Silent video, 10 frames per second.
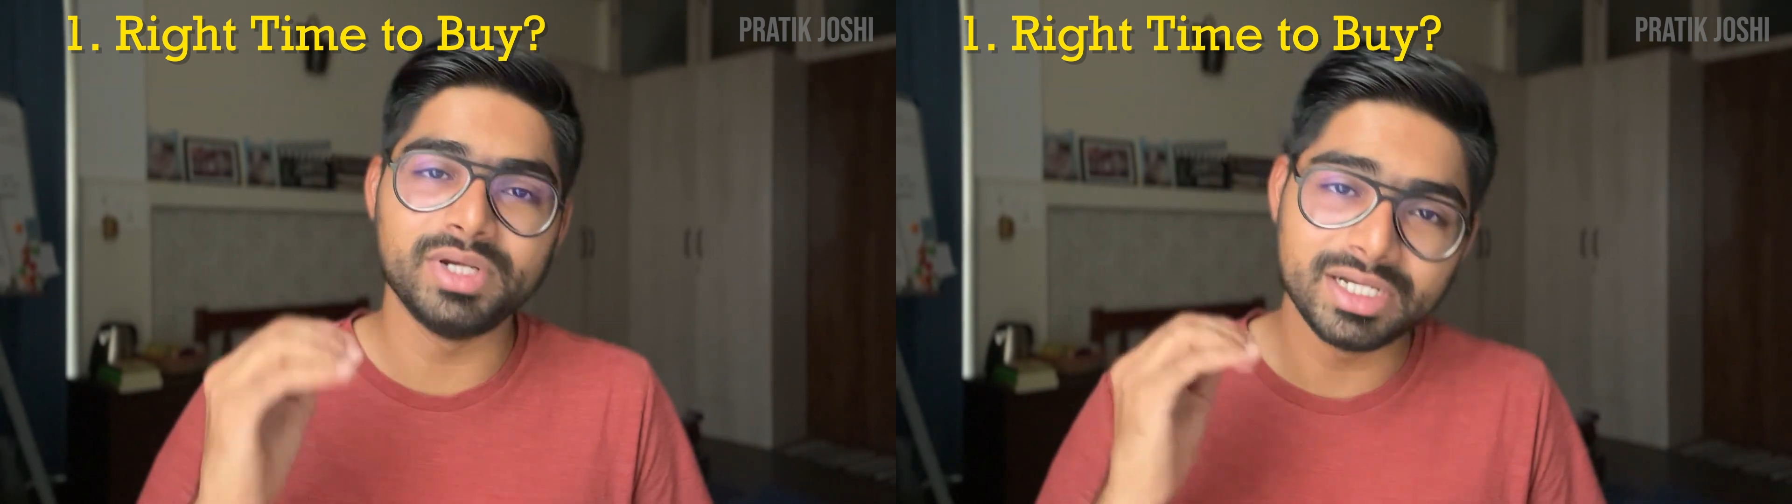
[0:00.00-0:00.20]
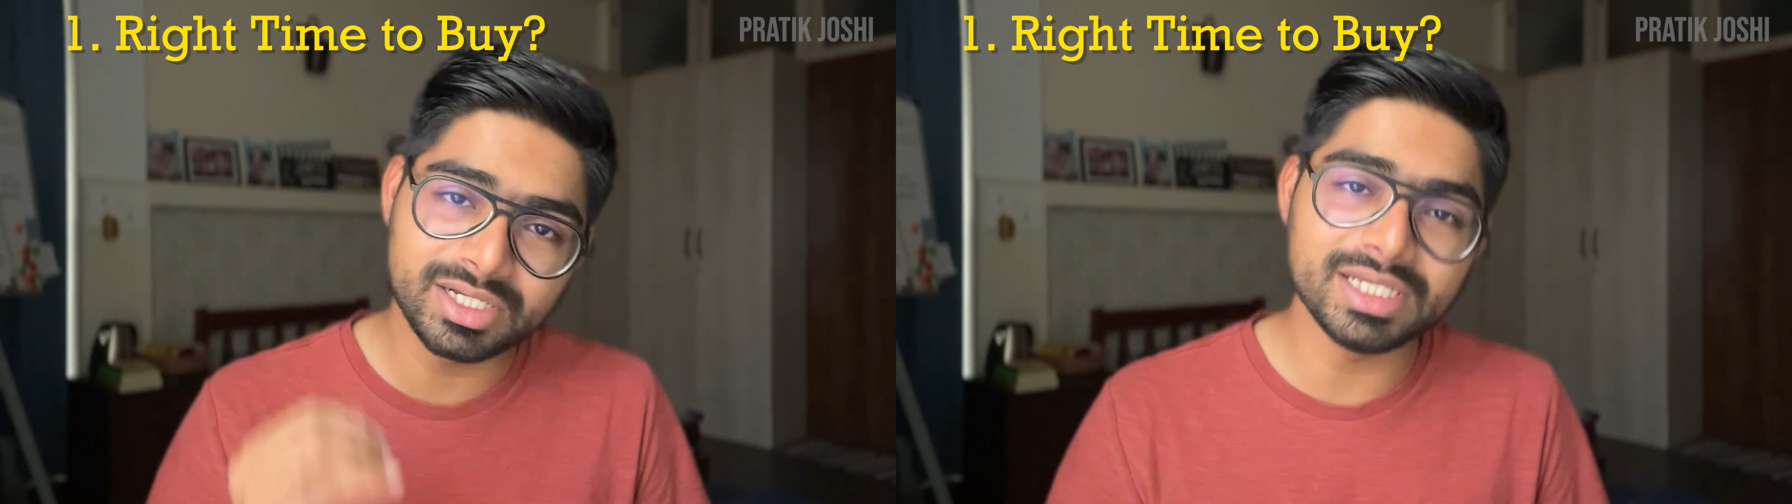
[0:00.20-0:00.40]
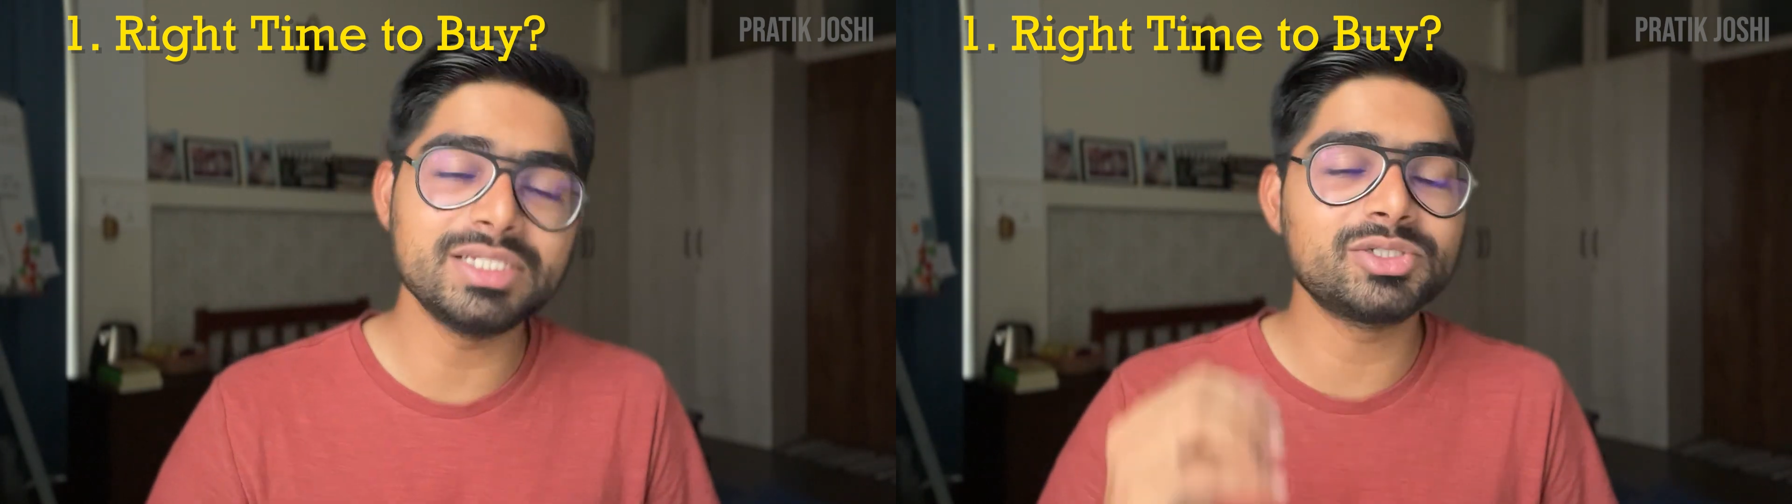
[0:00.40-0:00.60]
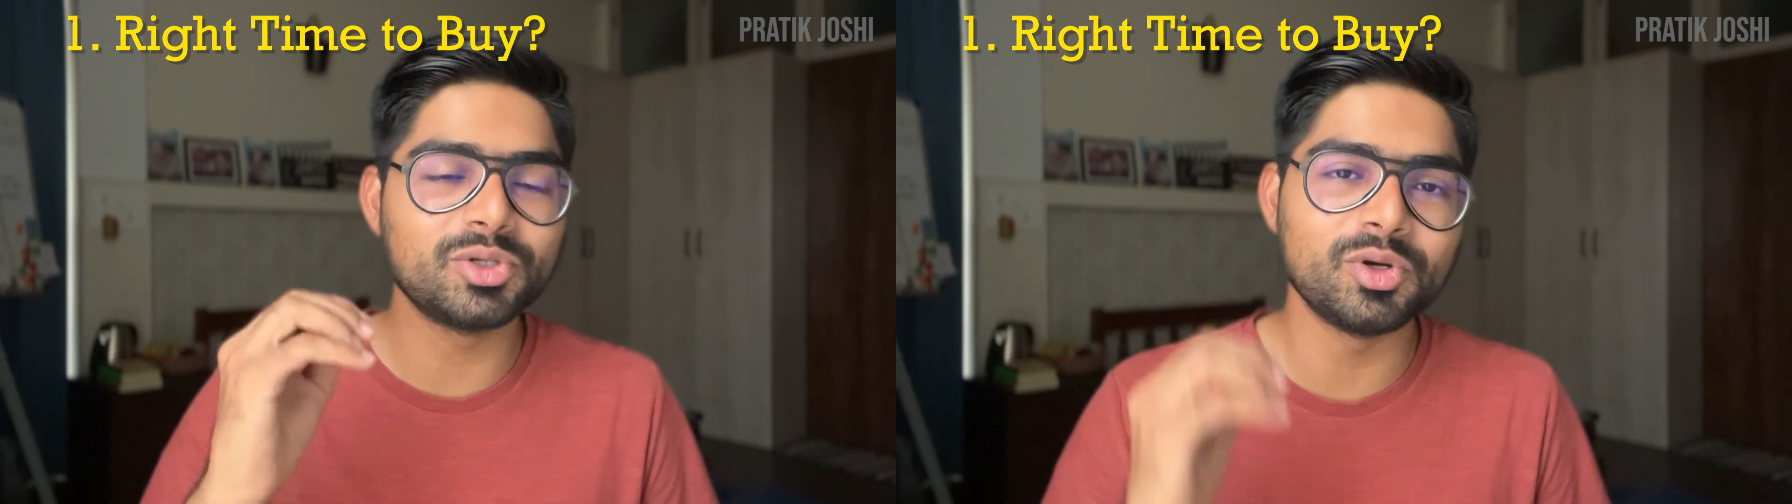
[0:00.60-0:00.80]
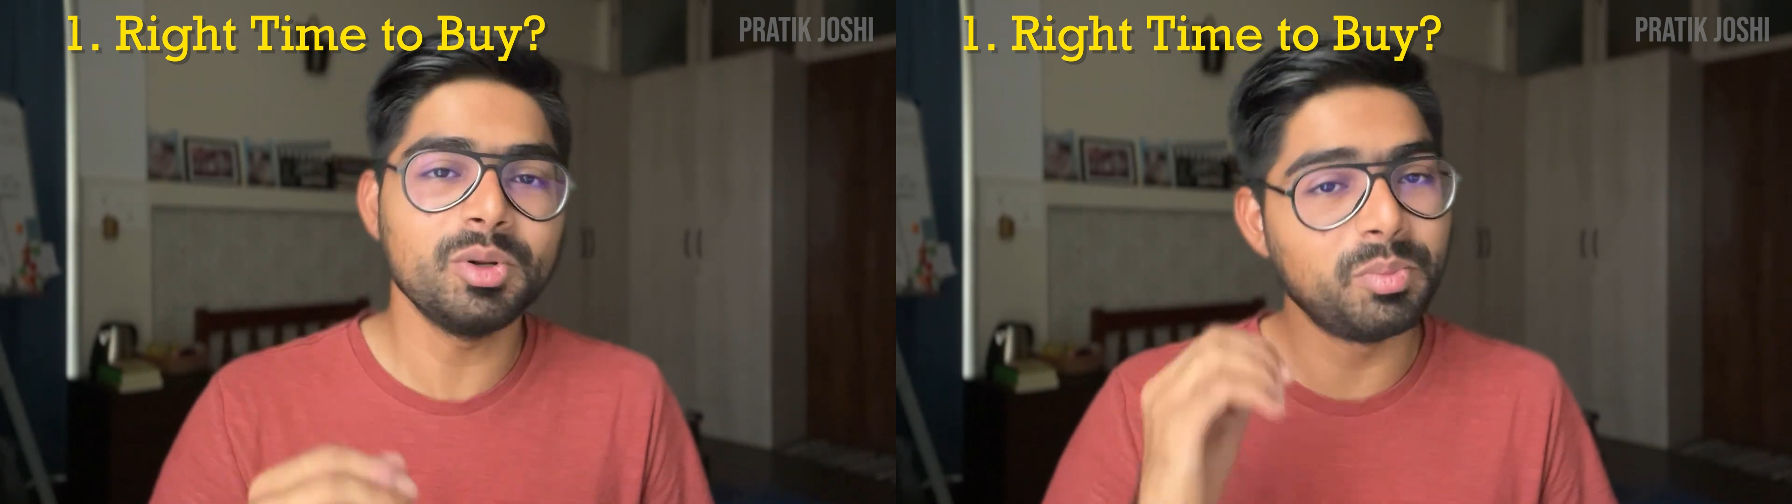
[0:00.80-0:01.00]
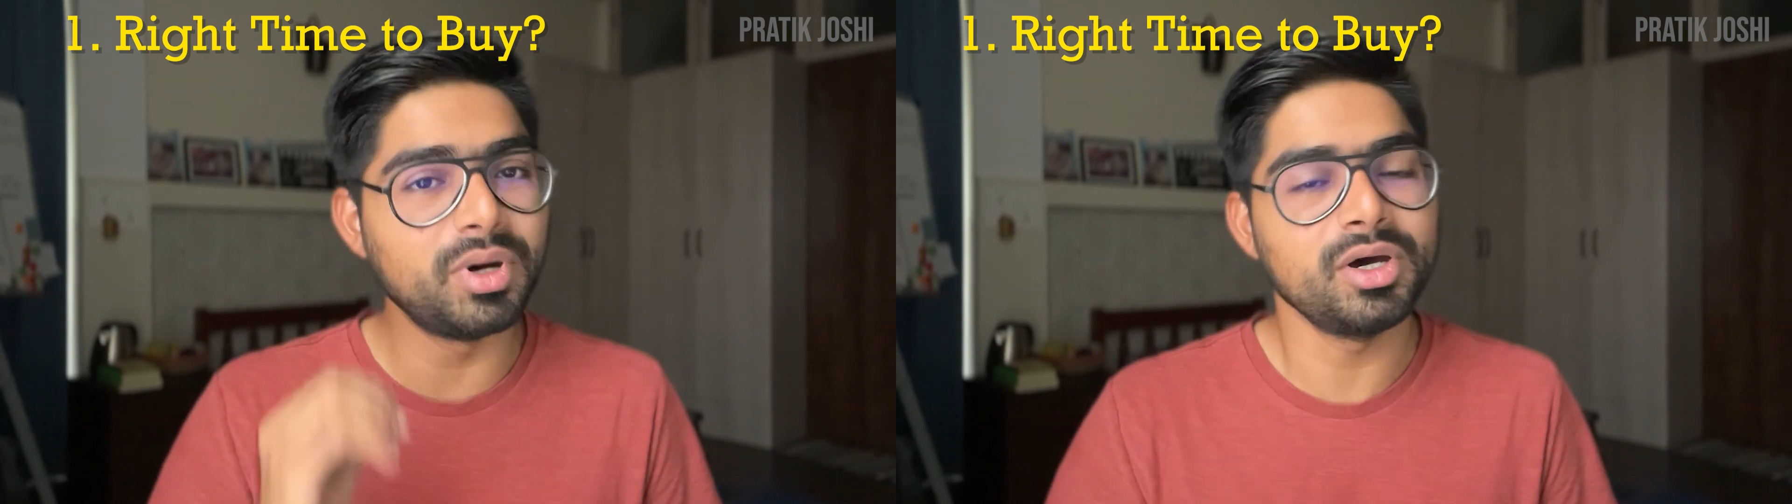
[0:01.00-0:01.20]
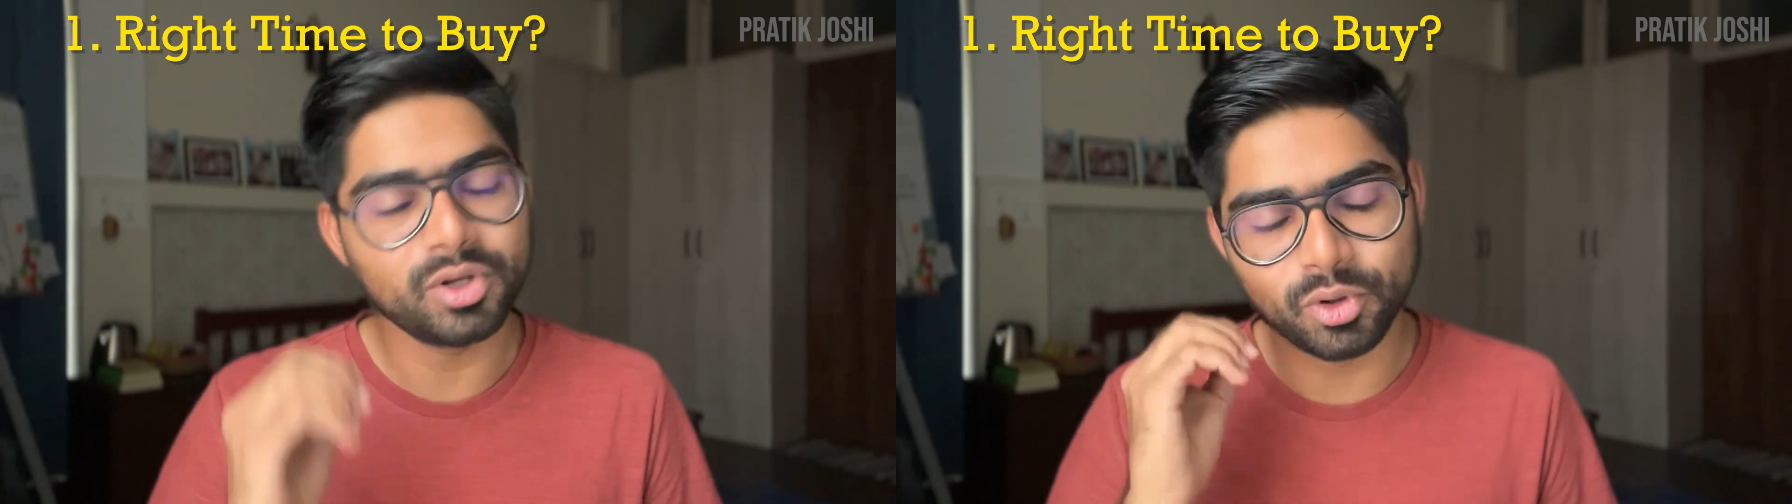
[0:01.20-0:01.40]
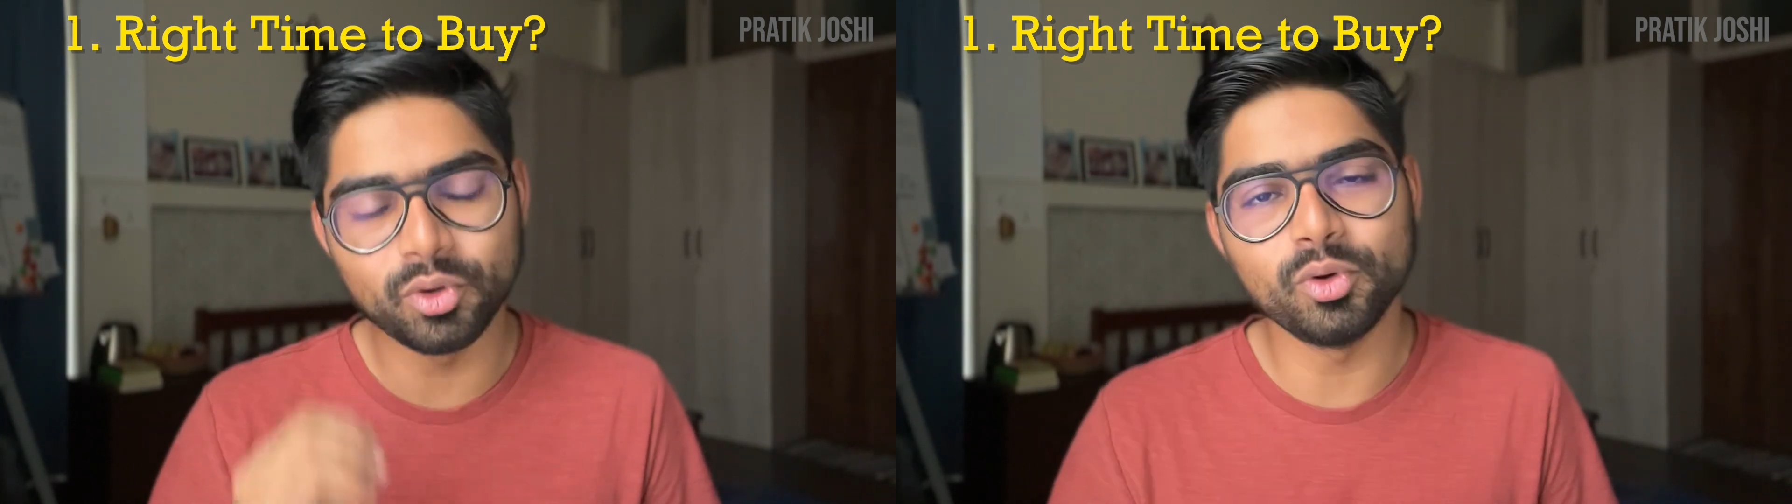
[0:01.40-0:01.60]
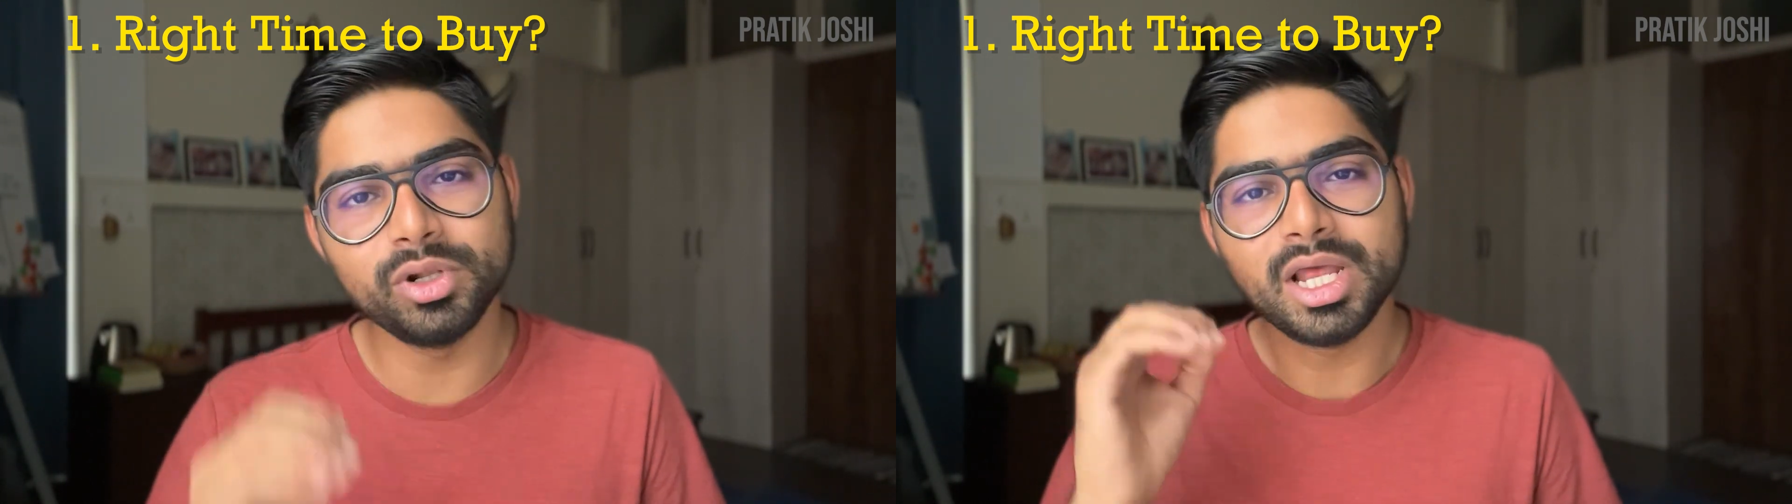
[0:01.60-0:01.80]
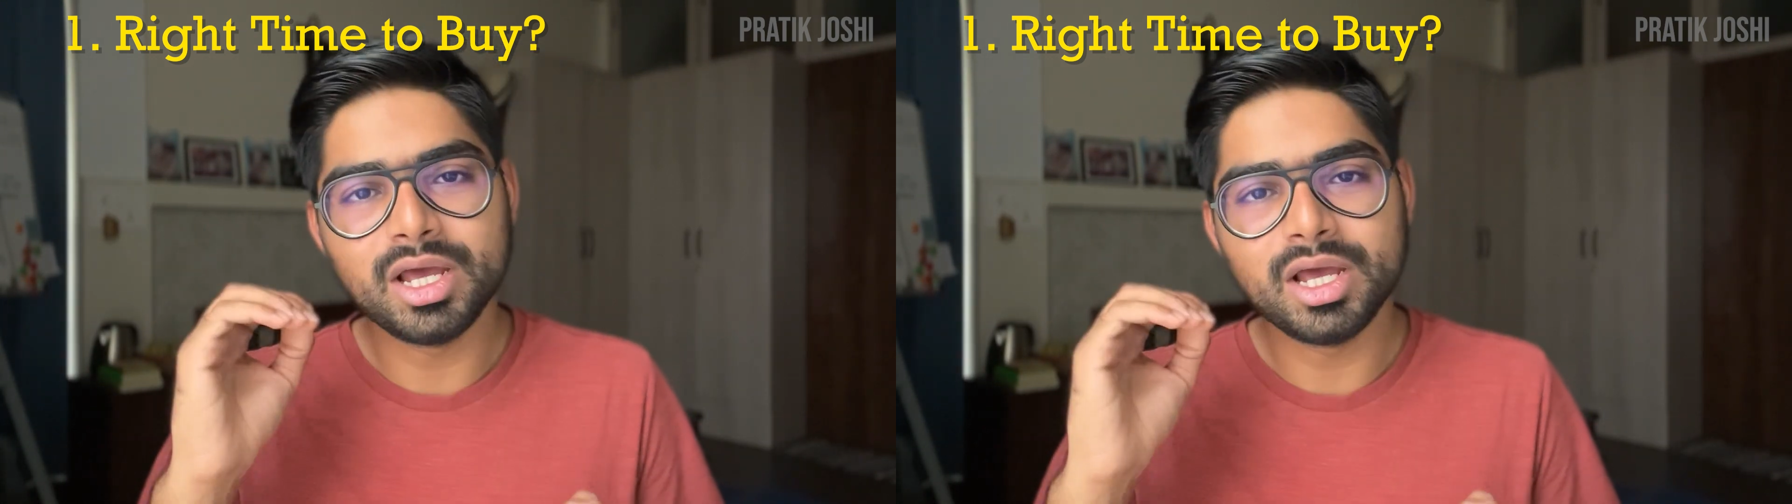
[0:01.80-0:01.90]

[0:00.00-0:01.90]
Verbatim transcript: It is going to burn a hole